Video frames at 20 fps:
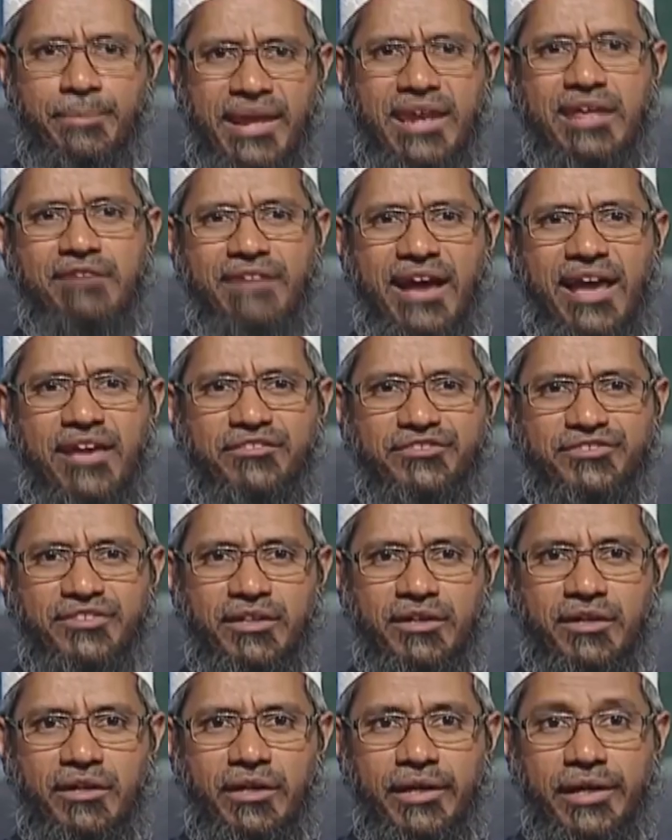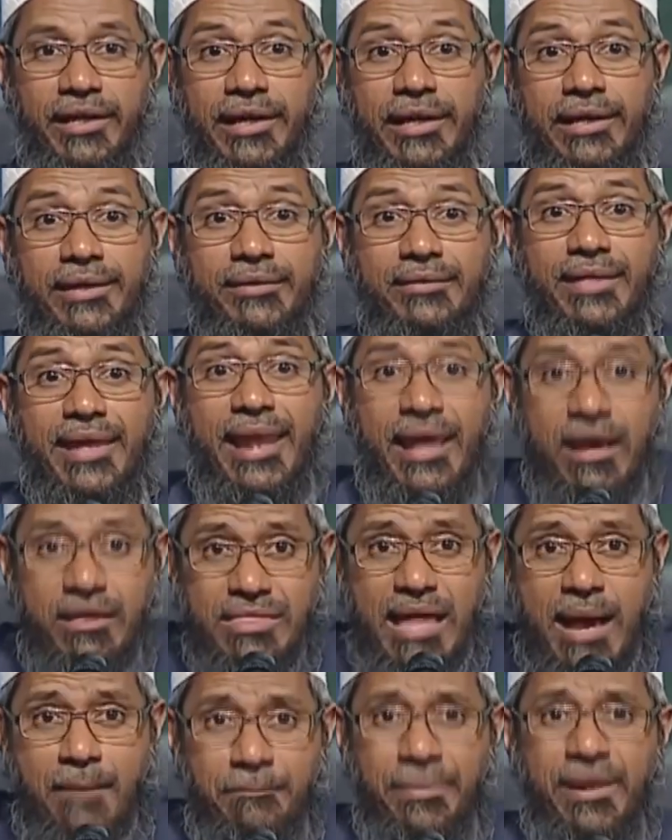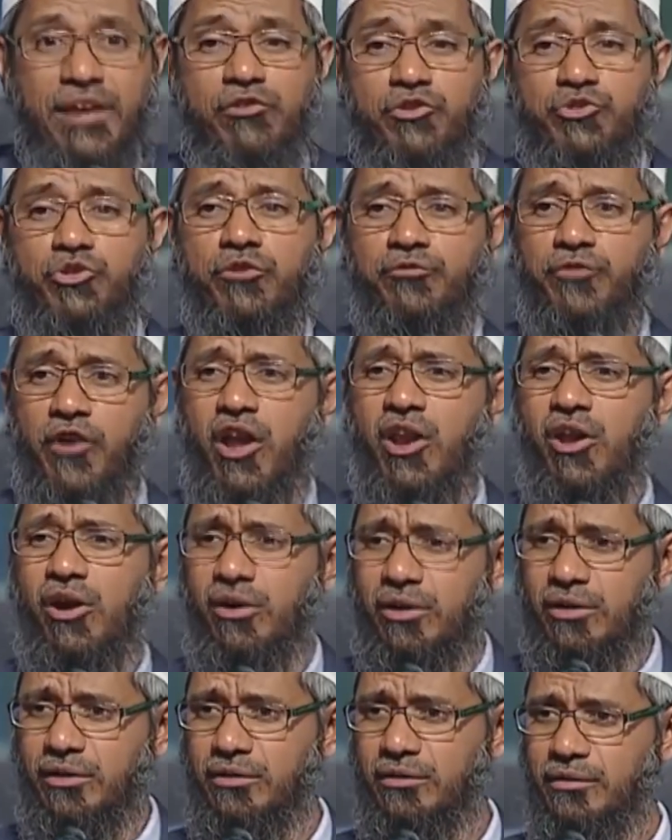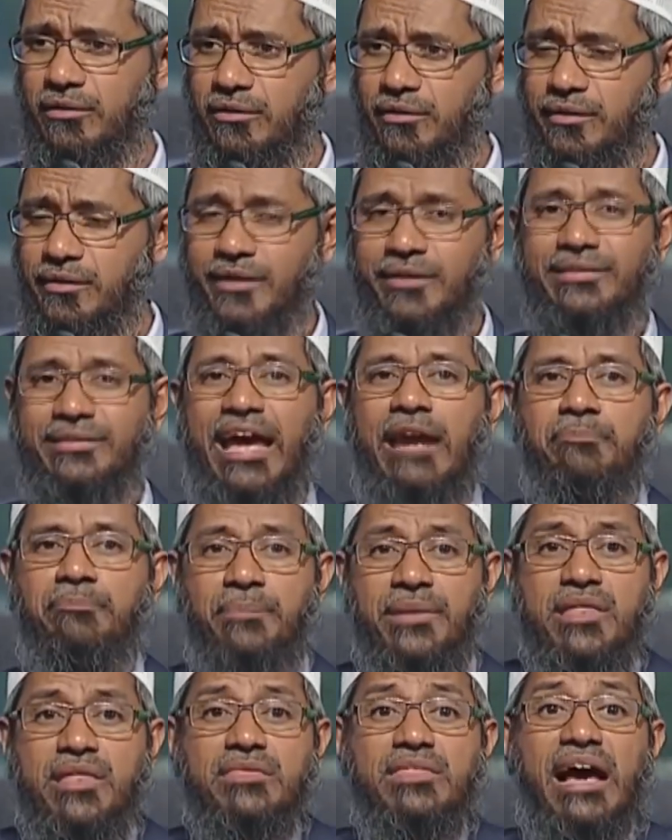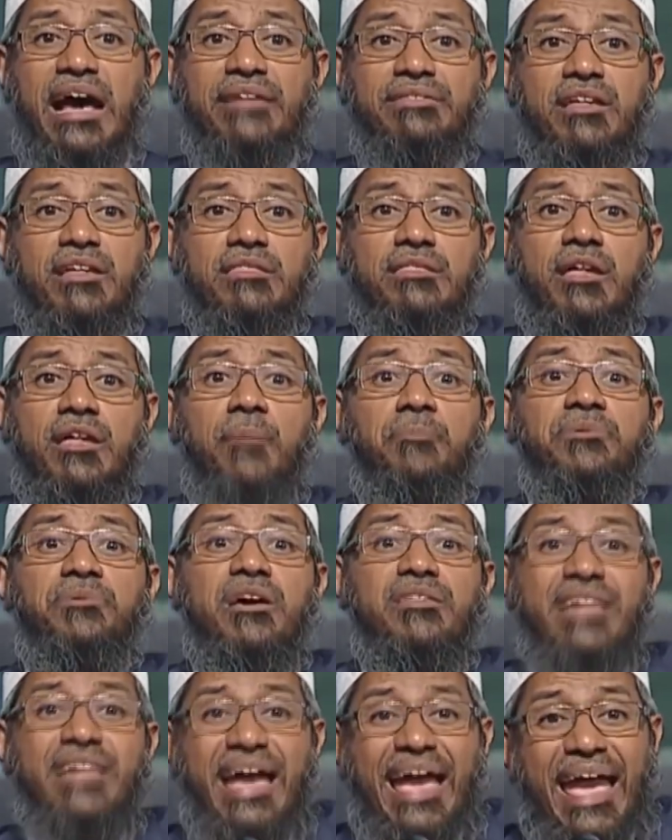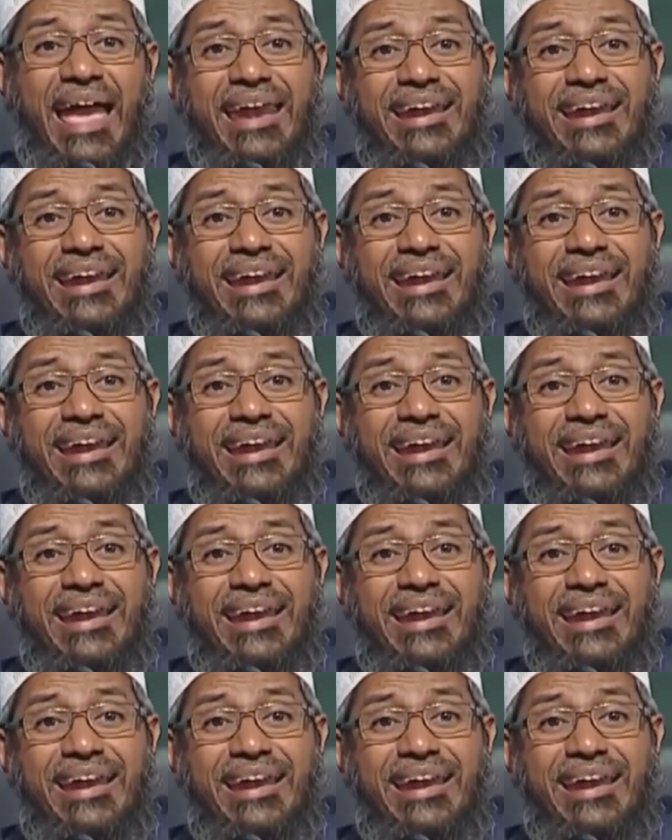many wives, it is an example we should follow. That means the other scriptures are